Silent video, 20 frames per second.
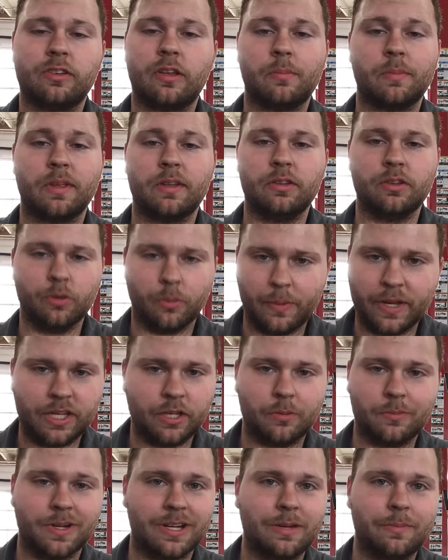I mean, you'll make
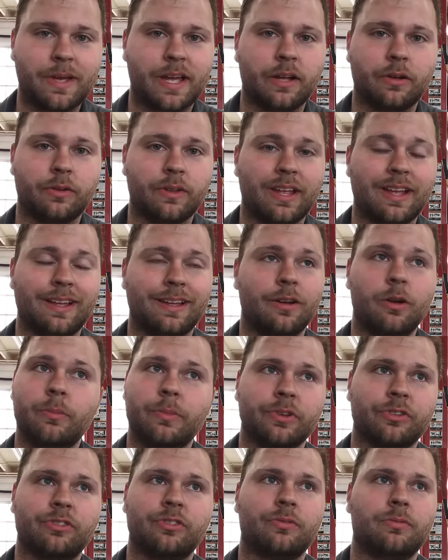your money back on that
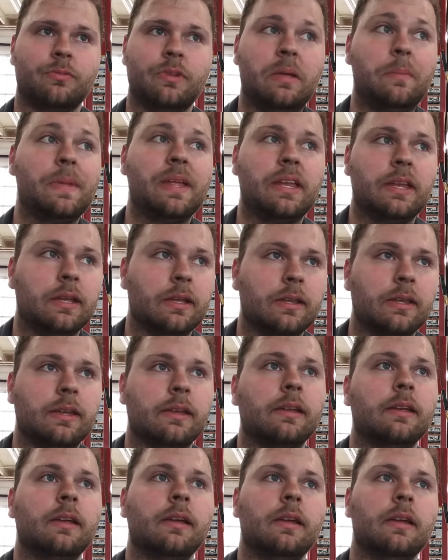almost immediately
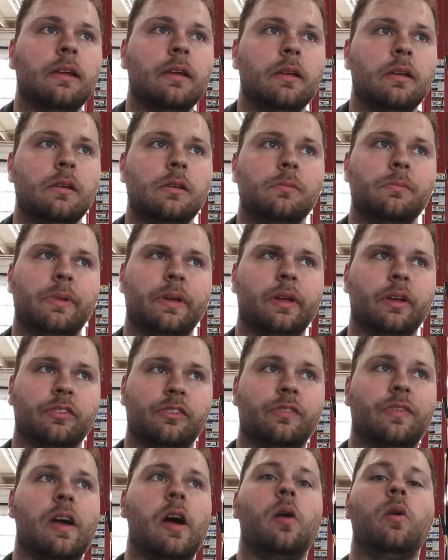because
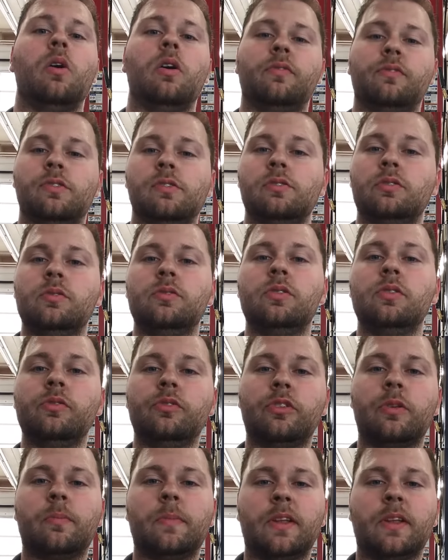of how often you use them.